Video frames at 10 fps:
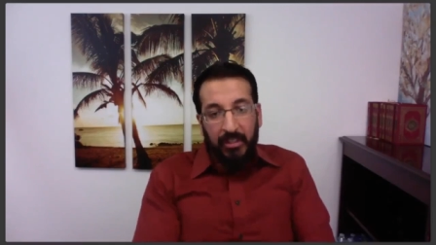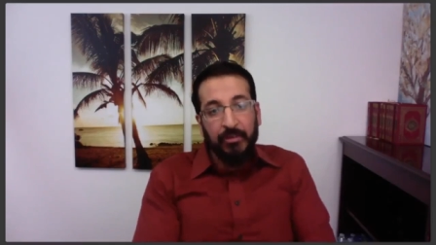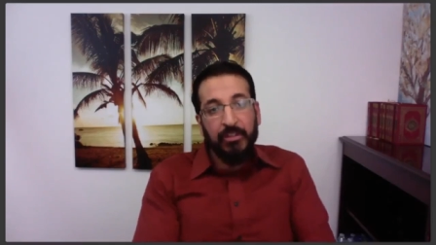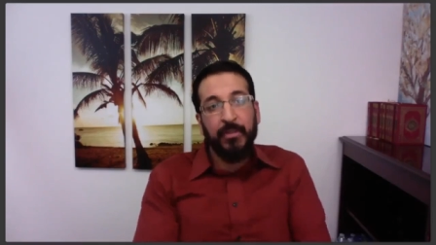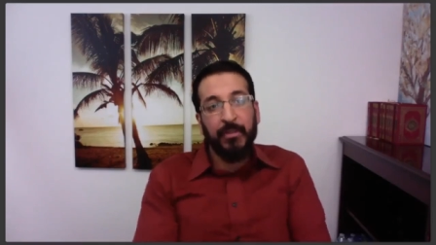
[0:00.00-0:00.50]

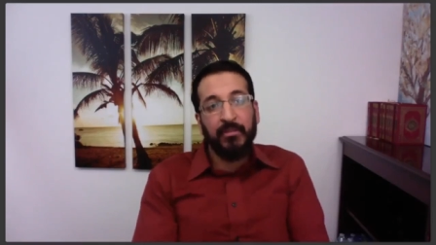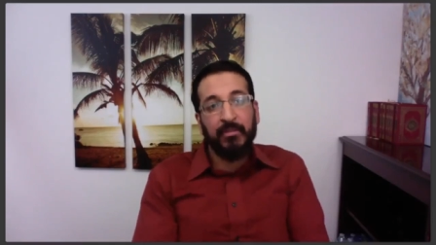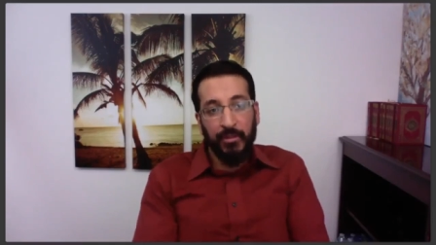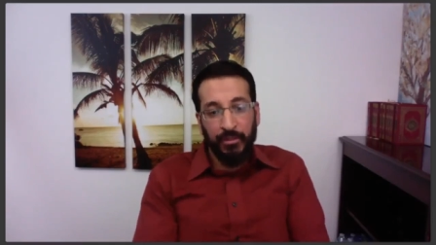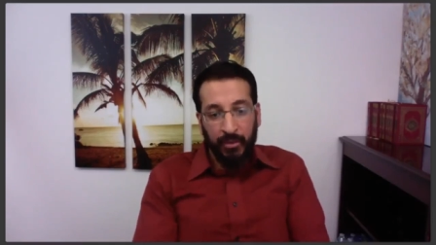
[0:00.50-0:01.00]

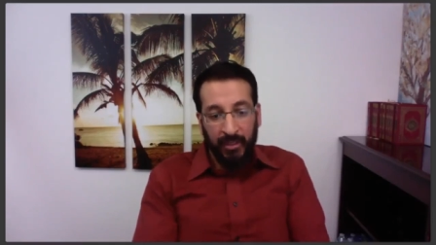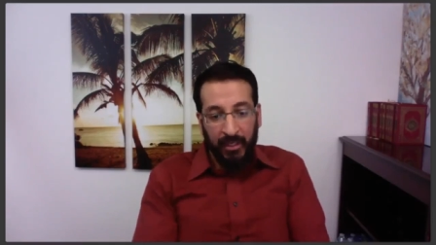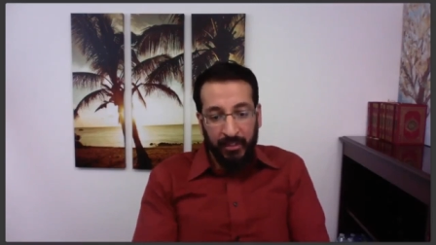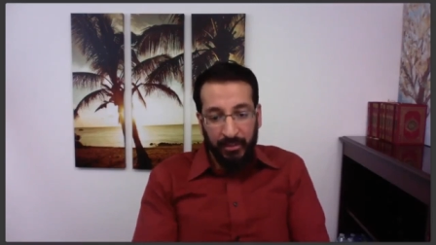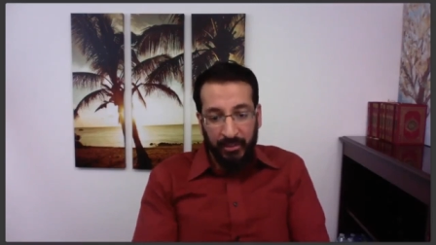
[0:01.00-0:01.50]
irrespective of what's going
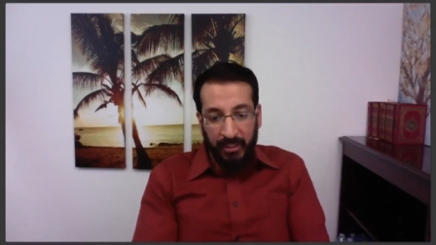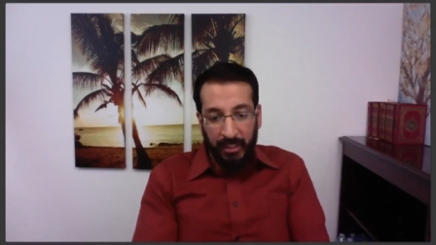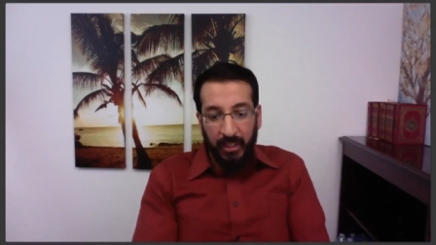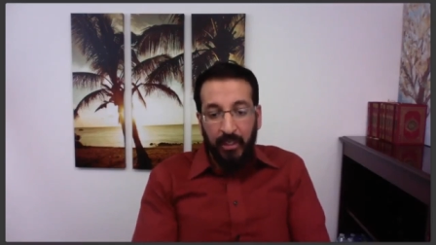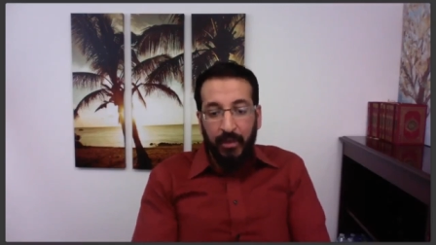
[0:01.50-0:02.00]
on in your
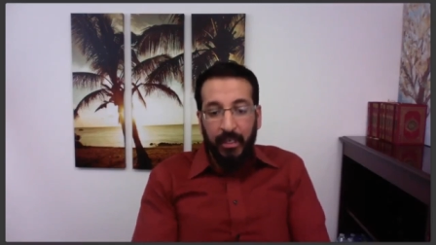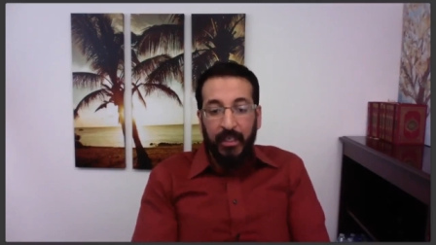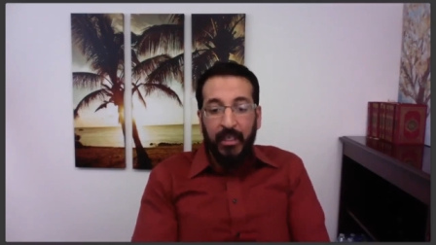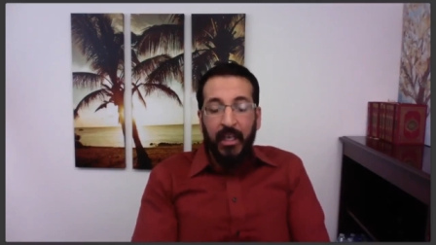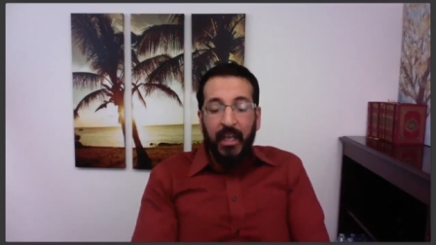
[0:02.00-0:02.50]
day,
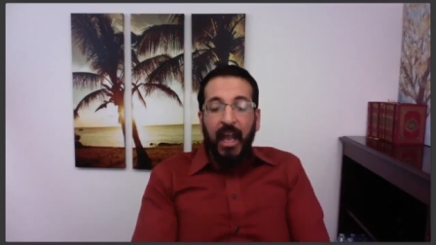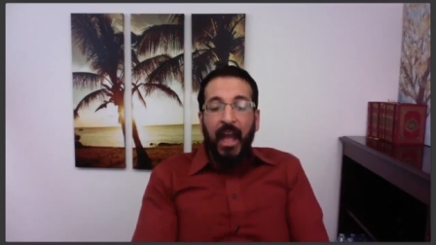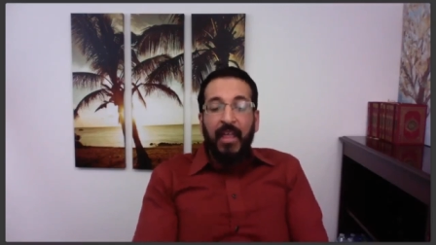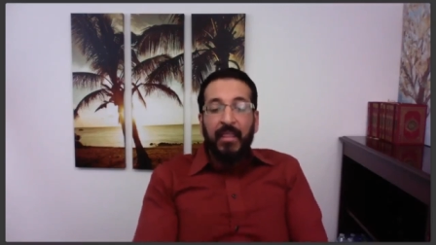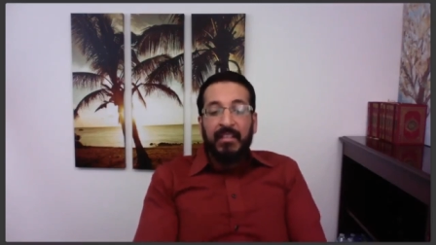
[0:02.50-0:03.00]
right?
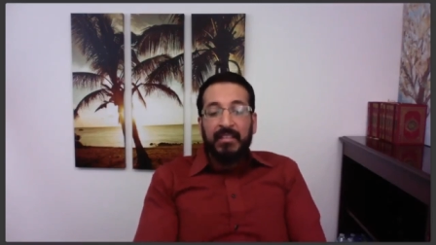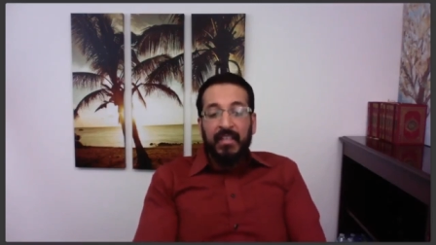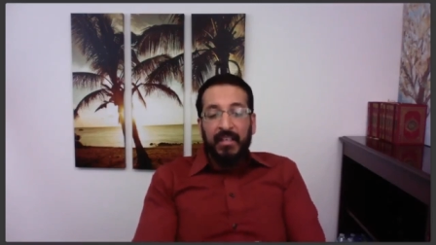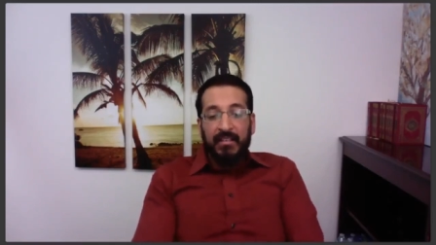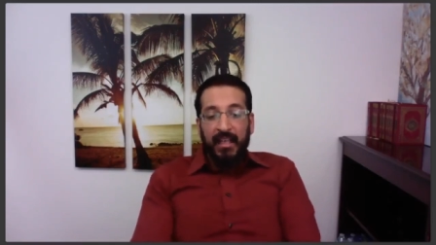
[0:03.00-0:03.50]
And then
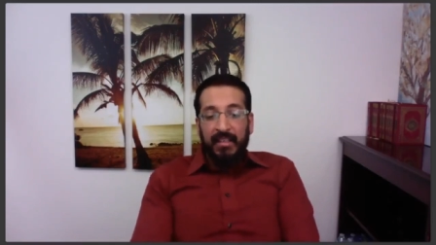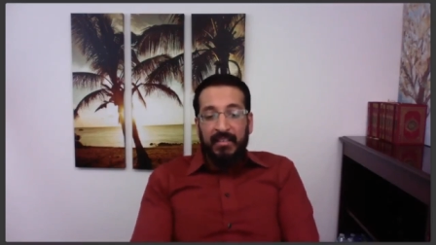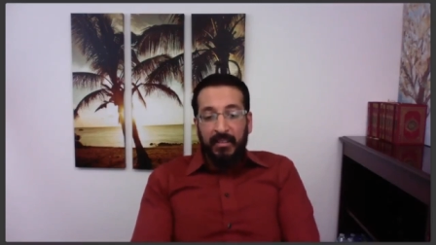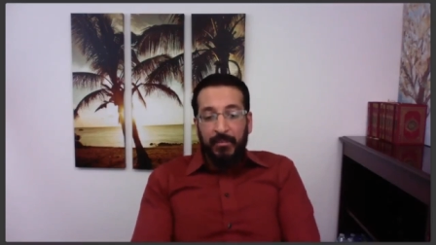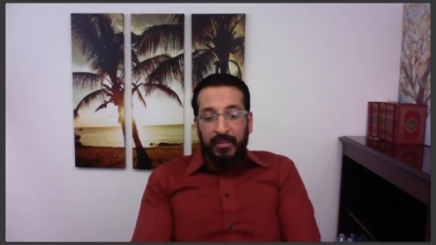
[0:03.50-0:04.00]
set aside
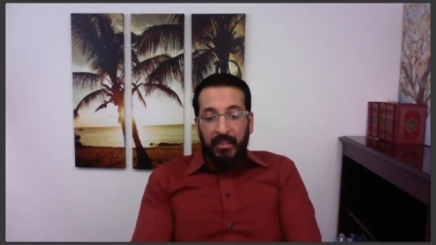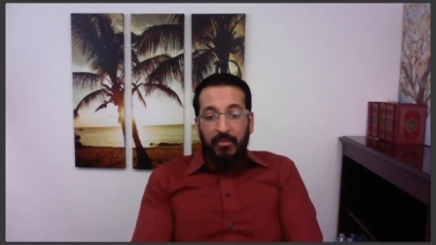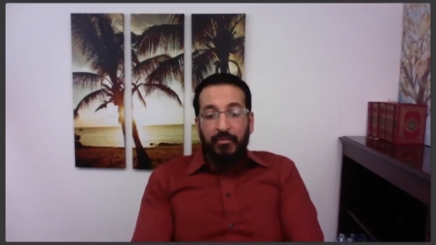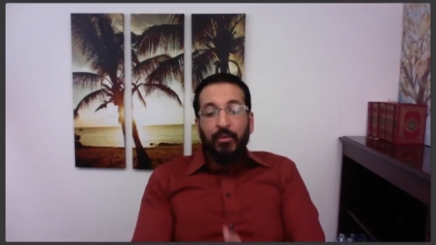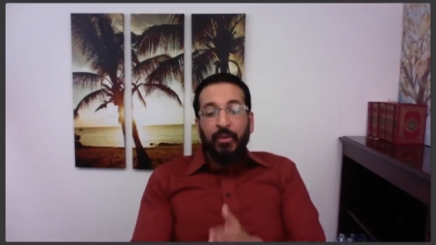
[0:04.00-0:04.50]

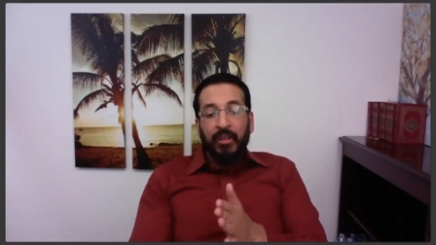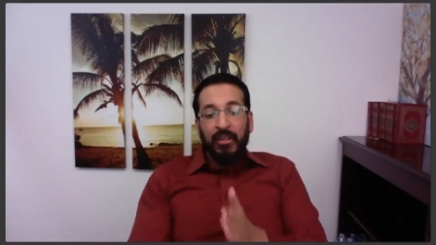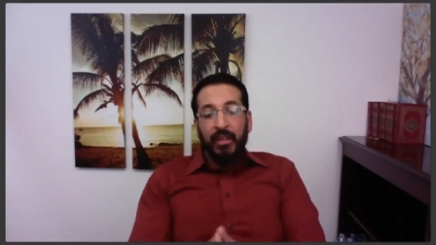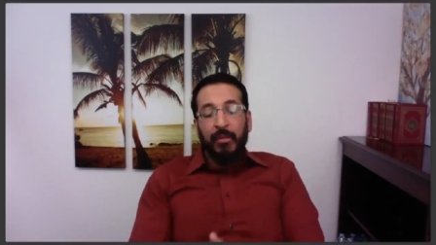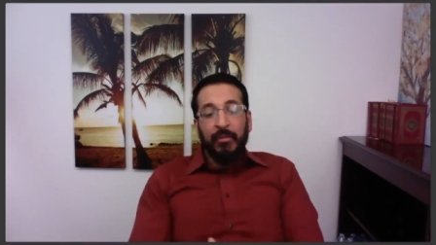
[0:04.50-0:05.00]
something
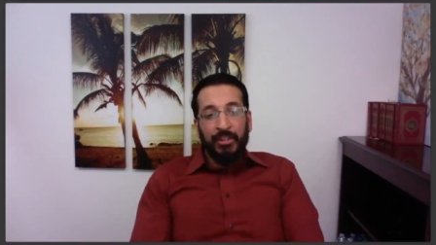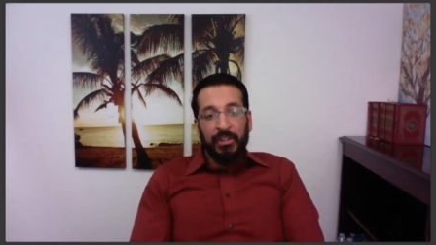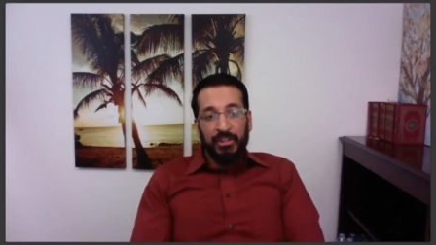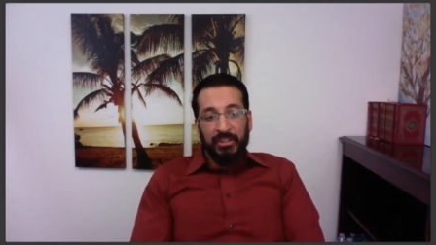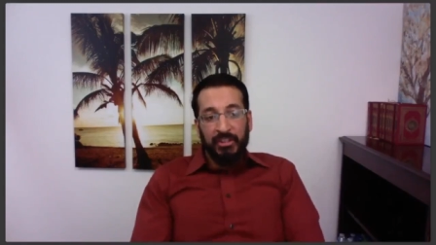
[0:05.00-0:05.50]
for
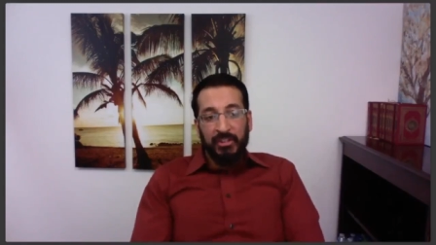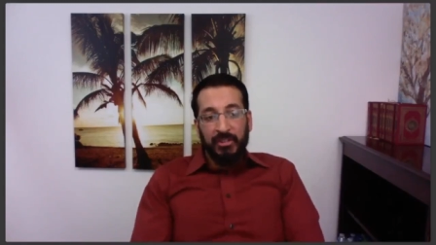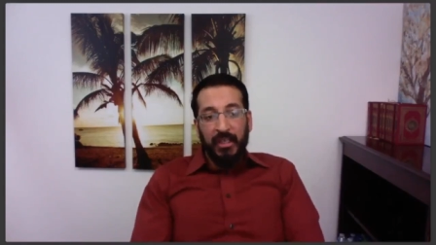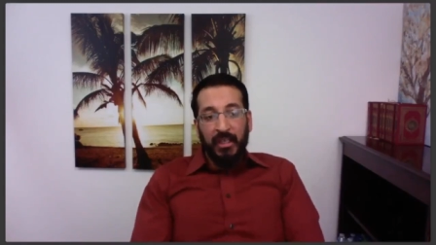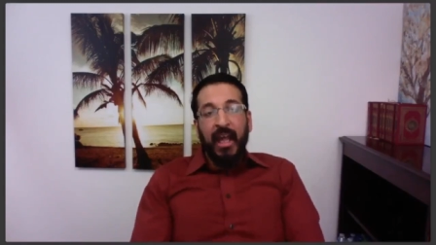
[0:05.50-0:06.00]
emergencies,
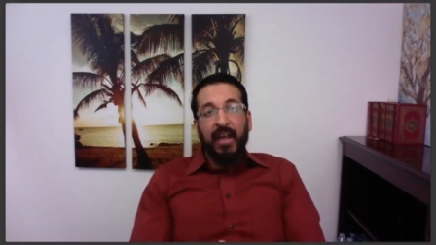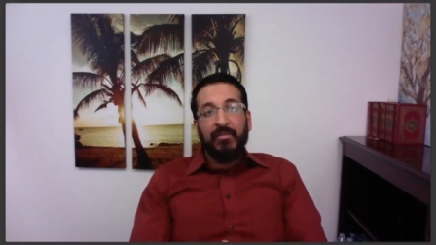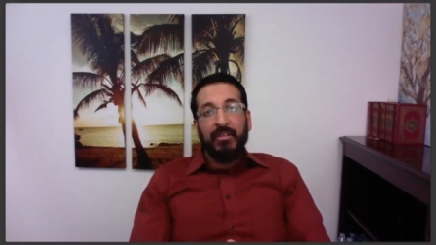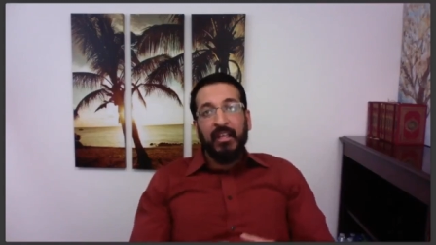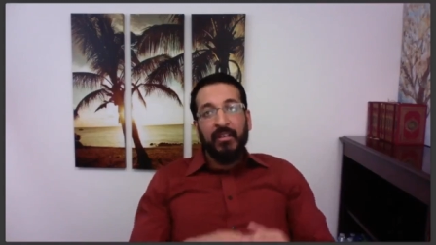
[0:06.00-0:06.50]
right?
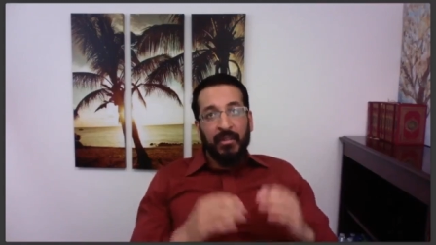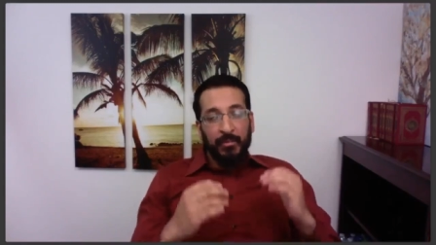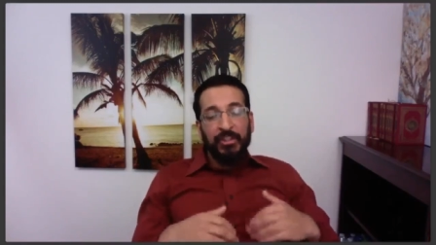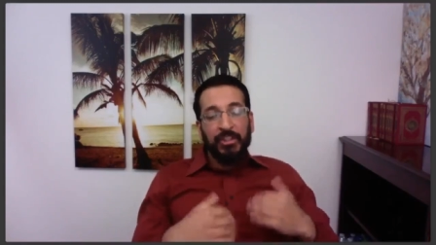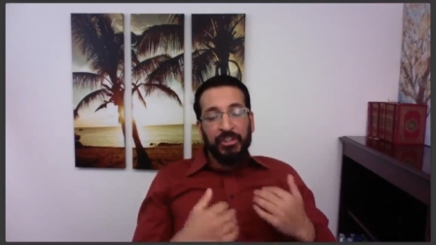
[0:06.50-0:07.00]
Have a kind of an
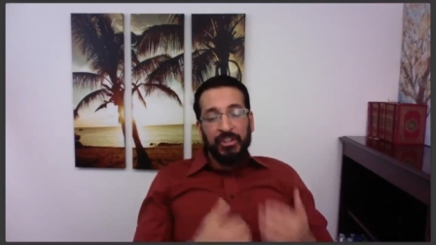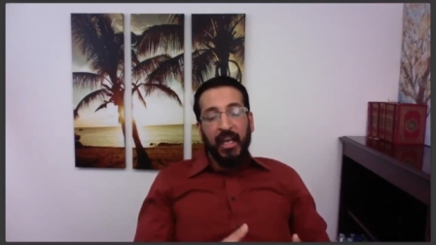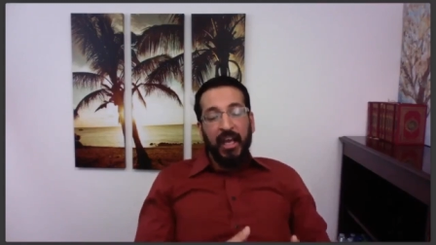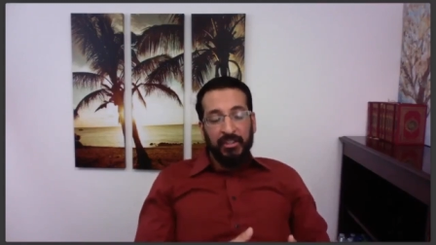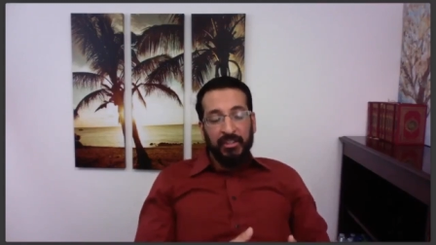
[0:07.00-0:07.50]
emergency
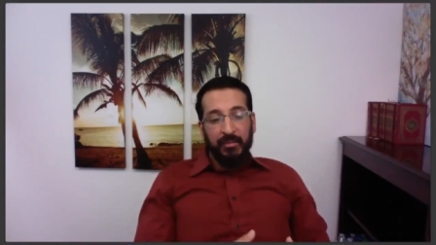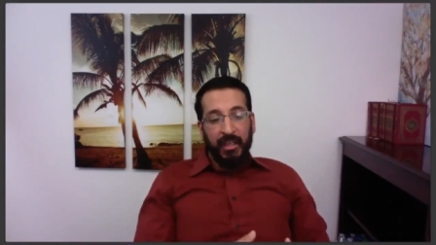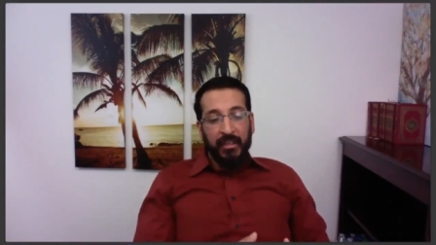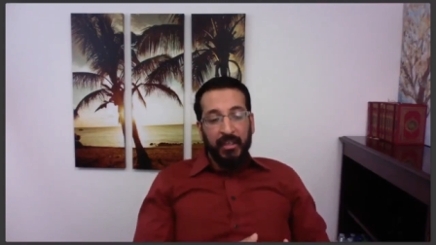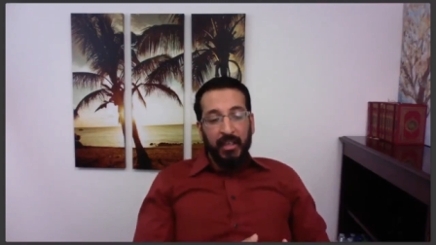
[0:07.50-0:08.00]
action
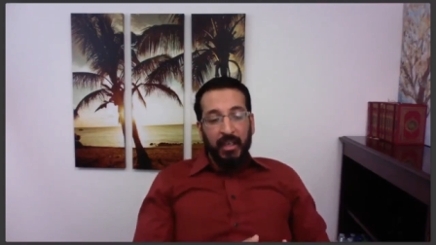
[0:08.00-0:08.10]
plan.